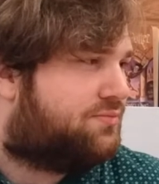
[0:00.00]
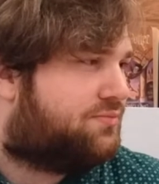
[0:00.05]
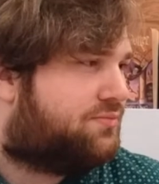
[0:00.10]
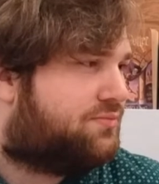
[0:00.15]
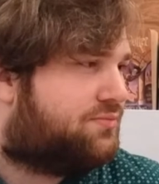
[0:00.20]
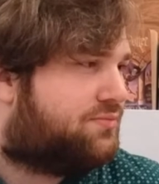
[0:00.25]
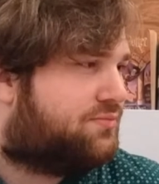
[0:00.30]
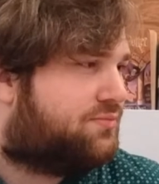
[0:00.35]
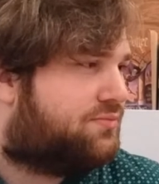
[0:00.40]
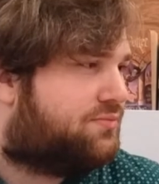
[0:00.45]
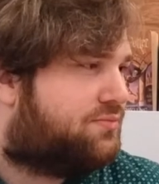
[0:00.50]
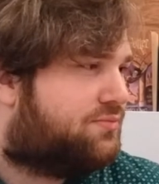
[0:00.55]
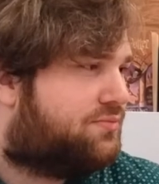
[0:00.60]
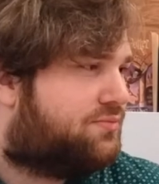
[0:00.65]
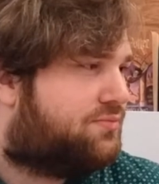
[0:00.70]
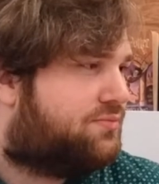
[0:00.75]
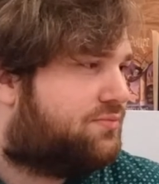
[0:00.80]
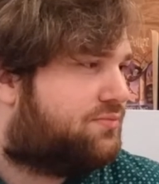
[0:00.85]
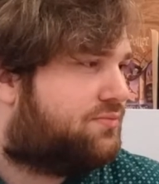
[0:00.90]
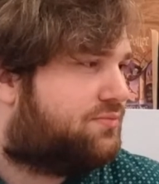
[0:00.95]

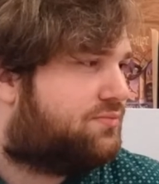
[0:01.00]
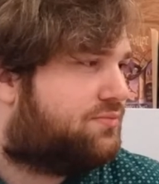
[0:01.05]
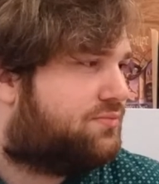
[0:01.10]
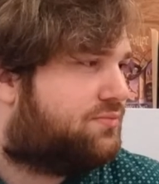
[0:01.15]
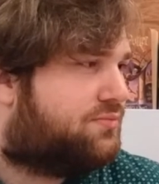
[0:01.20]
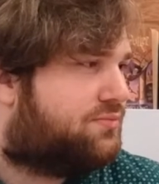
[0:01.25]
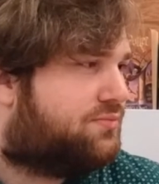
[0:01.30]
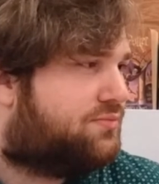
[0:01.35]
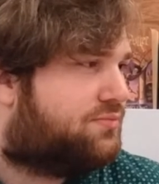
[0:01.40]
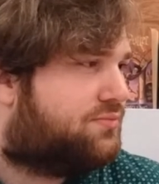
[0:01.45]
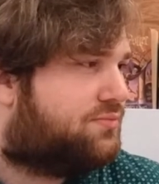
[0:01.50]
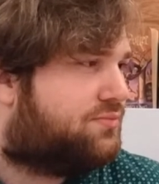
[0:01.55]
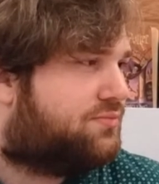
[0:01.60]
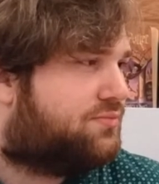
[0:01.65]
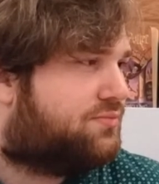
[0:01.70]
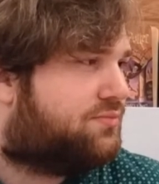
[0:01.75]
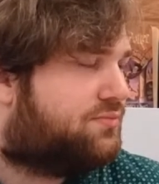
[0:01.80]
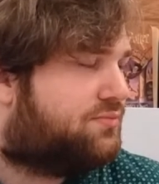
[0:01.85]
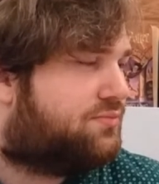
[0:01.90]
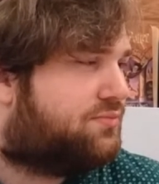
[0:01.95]

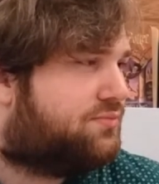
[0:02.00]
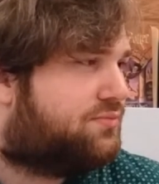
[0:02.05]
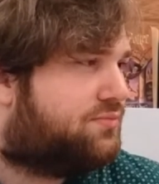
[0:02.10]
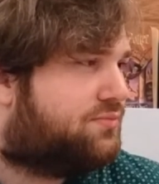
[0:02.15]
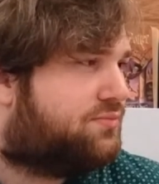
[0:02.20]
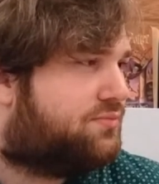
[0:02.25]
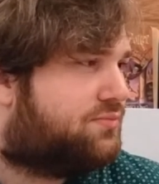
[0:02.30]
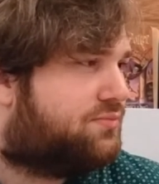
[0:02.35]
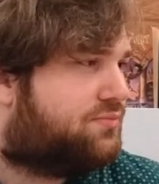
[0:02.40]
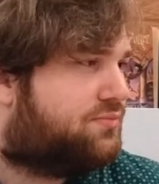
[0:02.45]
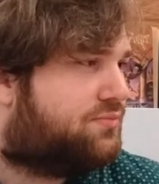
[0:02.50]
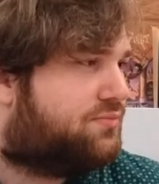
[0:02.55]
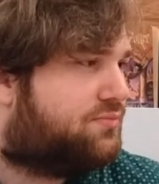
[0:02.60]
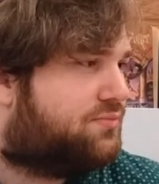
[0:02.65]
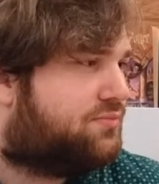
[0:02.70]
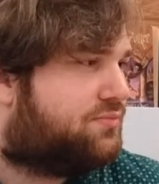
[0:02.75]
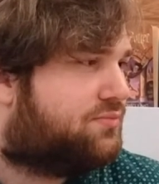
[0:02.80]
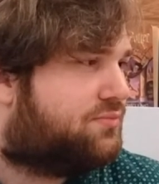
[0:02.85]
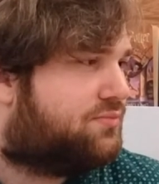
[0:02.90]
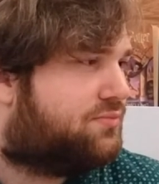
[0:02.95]

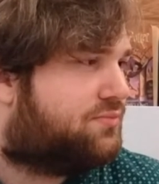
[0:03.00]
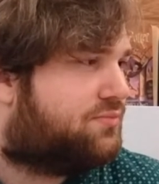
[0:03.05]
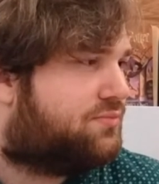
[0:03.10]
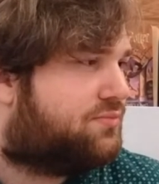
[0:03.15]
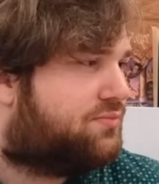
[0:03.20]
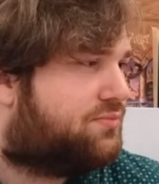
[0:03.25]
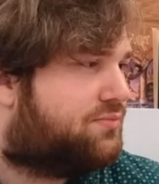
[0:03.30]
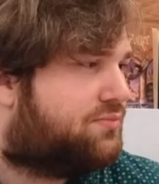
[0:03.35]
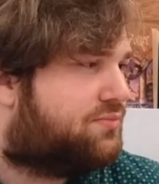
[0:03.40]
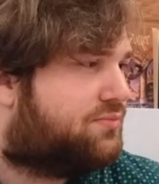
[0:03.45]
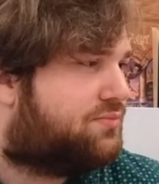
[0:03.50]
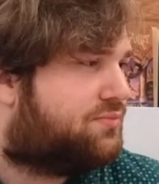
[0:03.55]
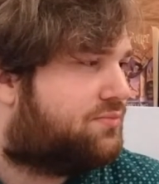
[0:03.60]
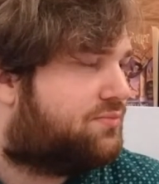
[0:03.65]
(not speaking)